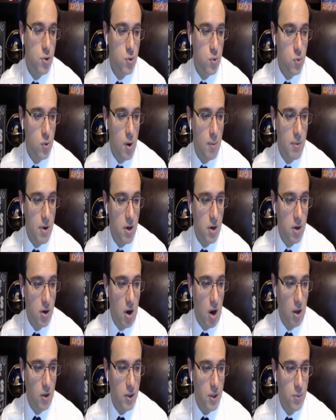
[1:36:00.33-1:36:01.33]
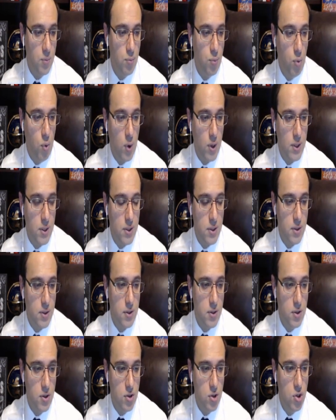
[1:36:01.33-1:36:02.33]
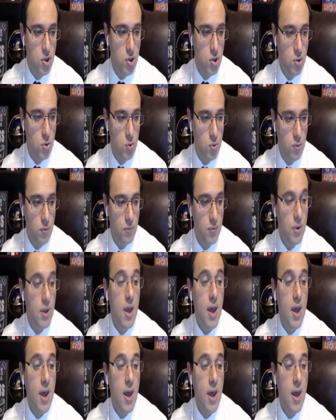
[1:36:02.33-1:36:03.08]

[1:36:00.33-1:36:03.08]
two. I'm going to call it point two.